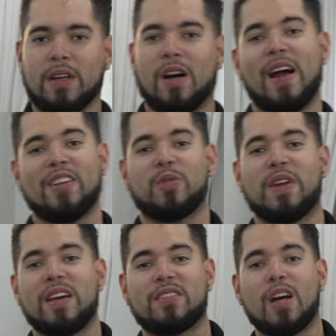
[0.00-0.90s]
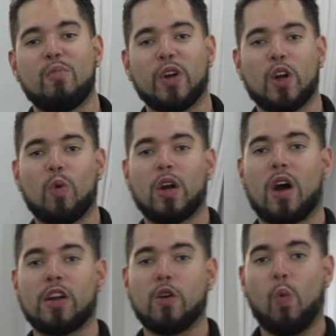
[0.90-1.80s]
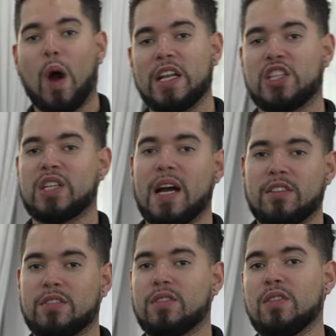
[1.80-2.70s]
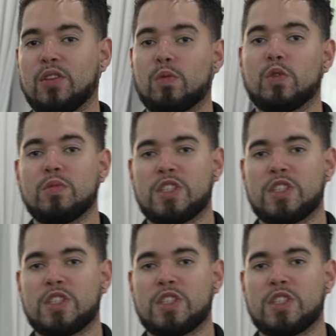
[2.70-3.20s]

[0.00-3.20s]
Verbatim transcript: All right, so next up, we're gonna work on the wide shots, the room